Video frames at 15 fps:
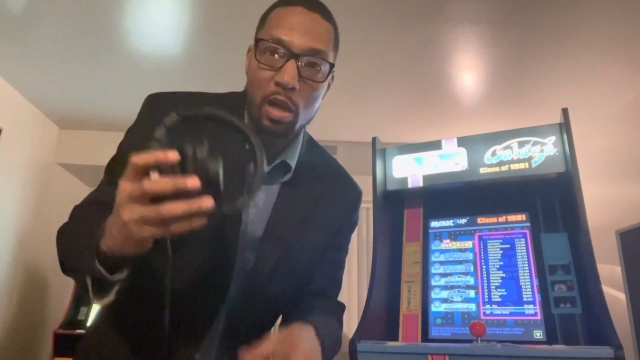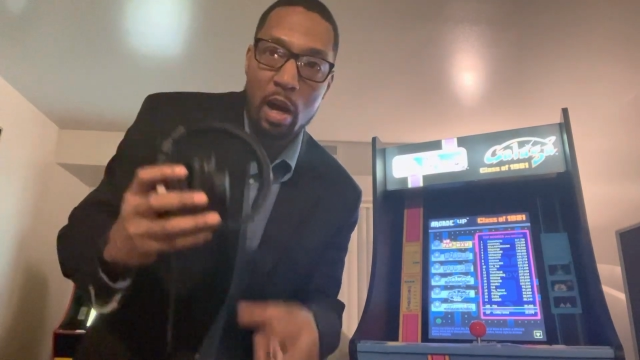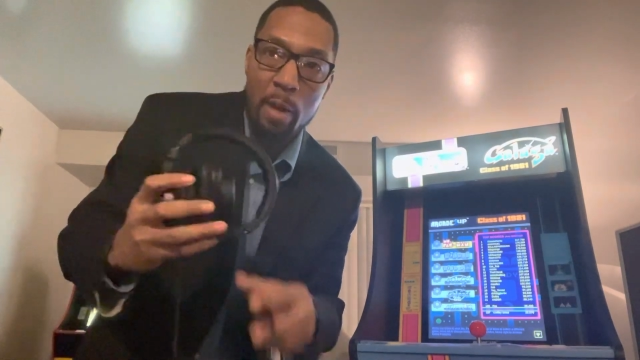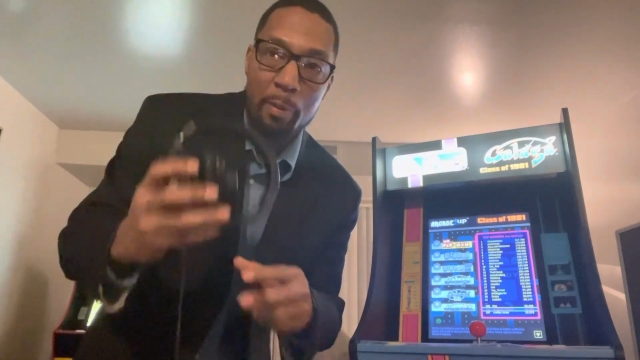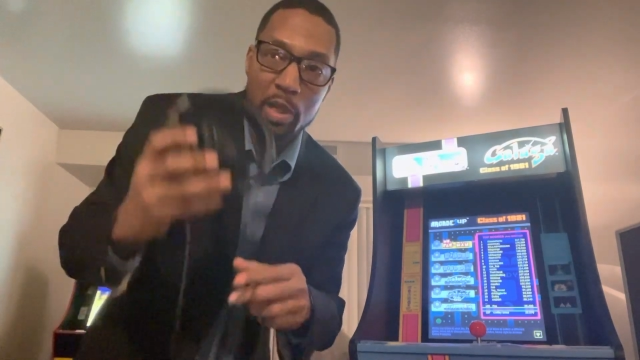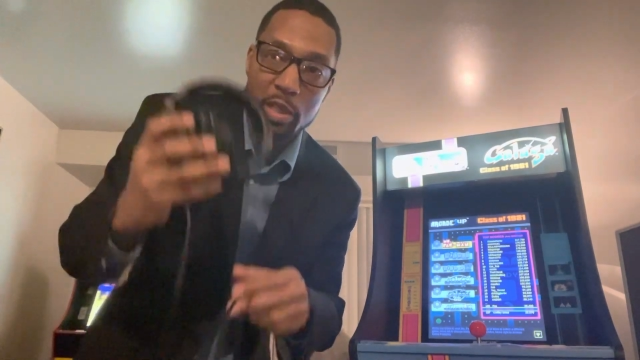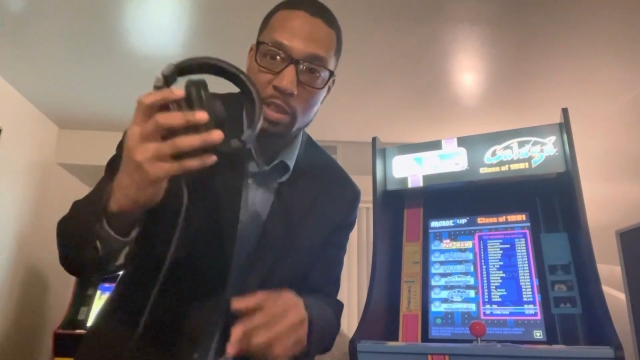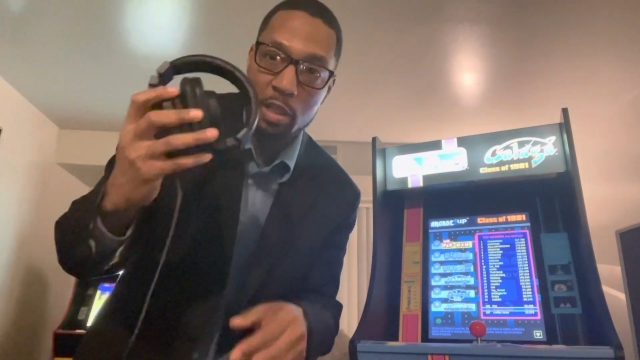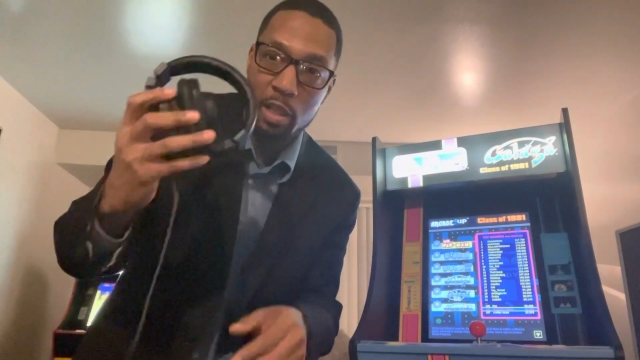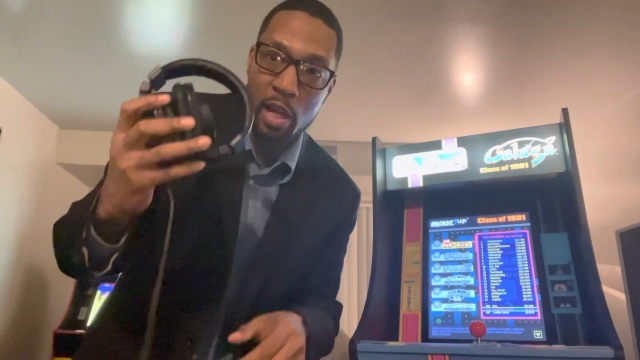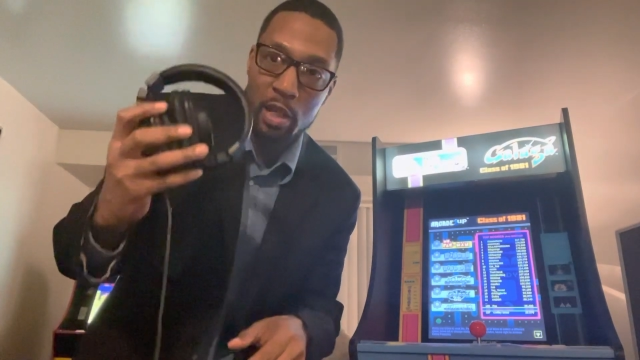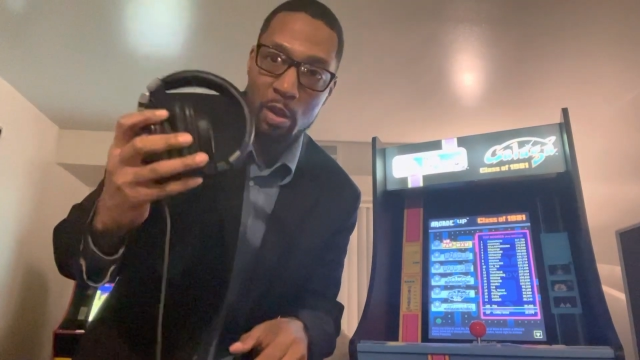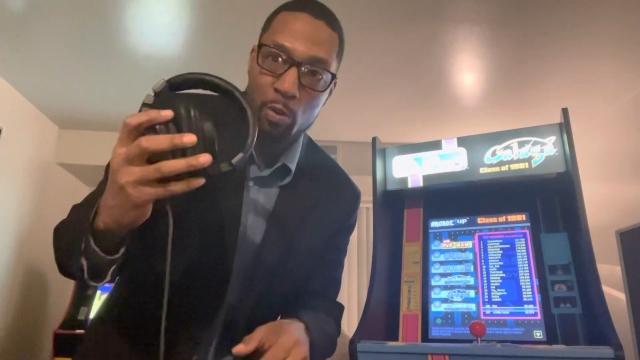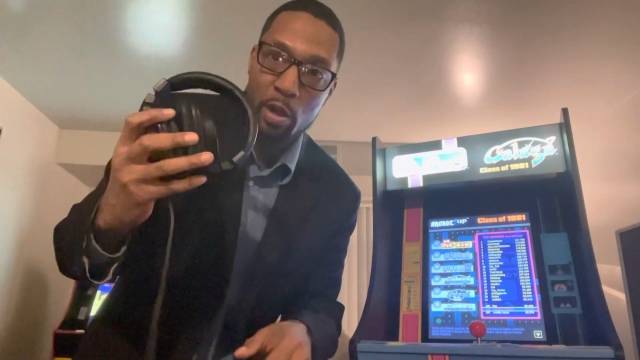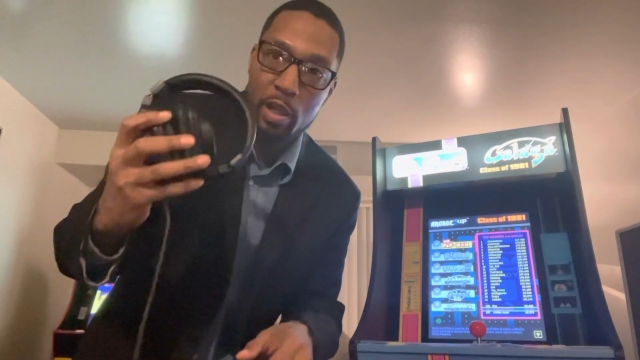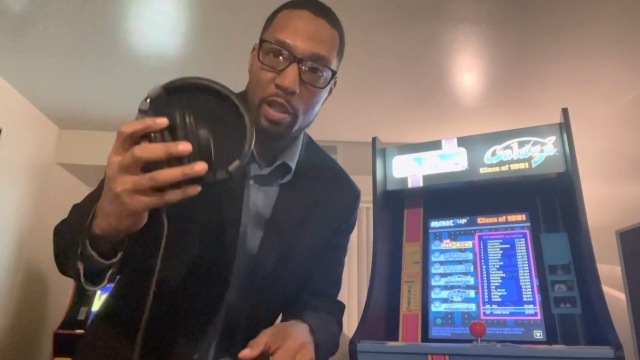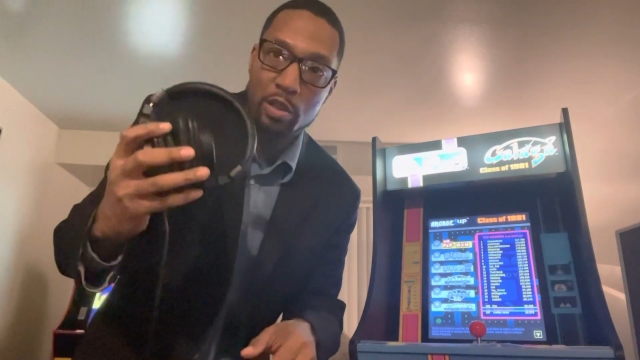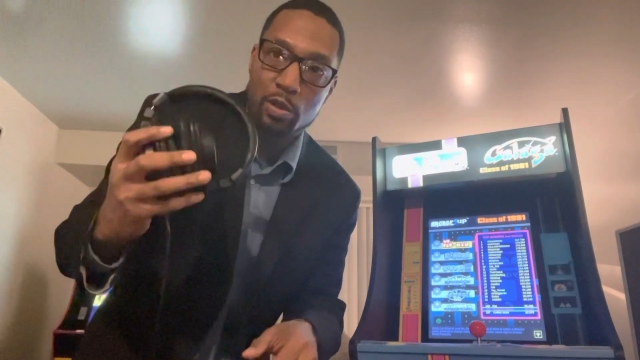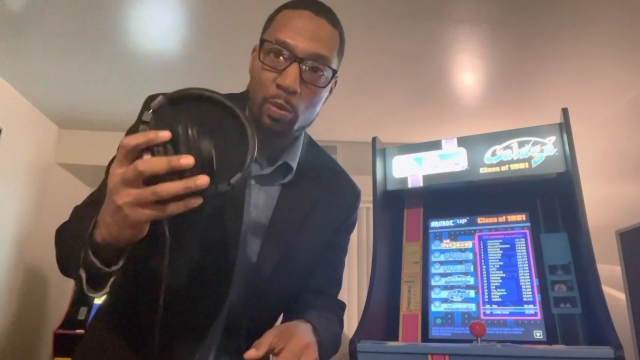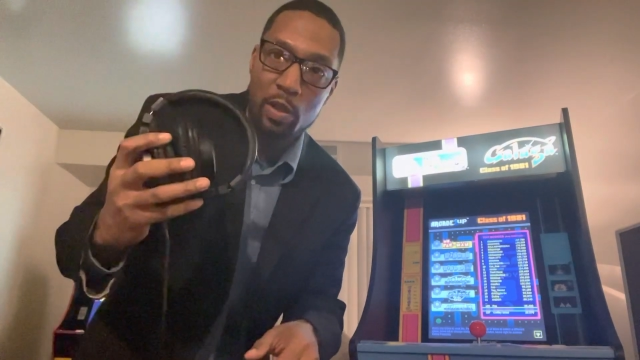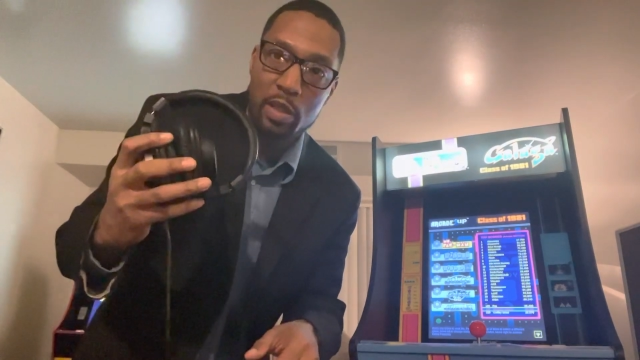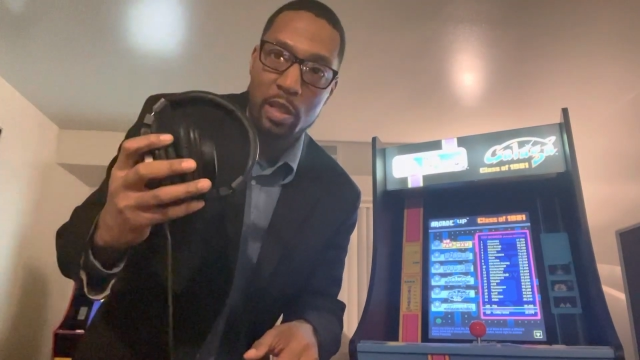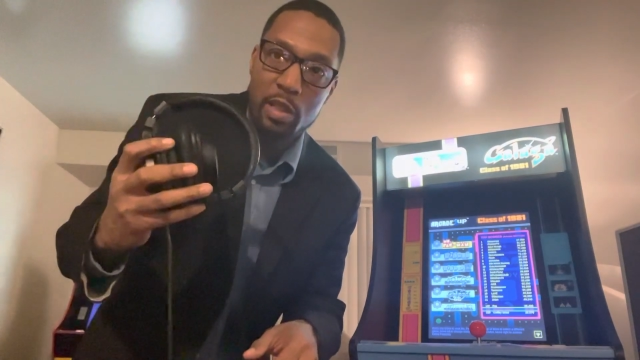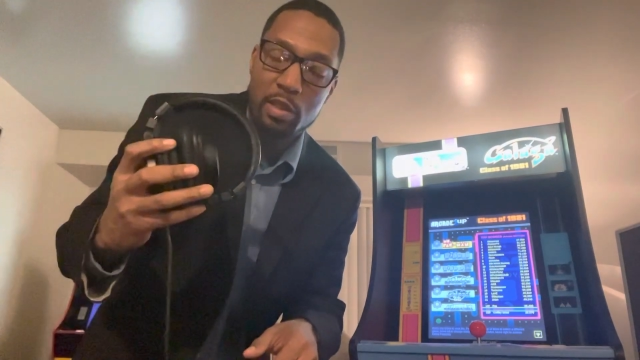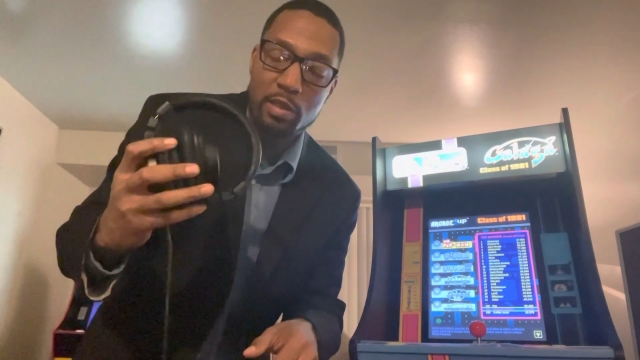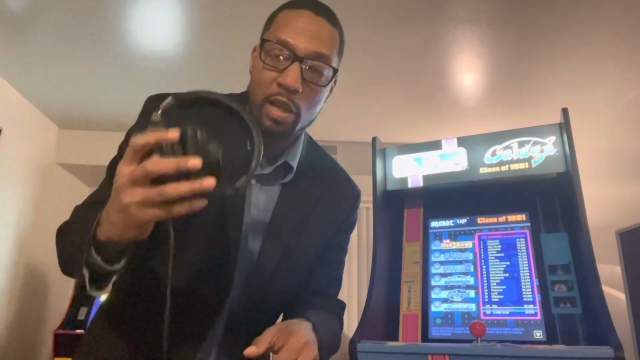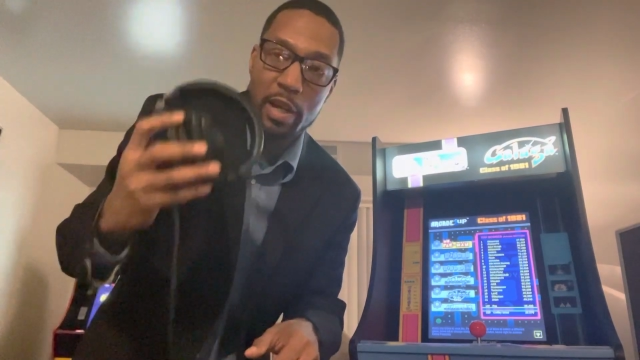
I mix a lot of records with these.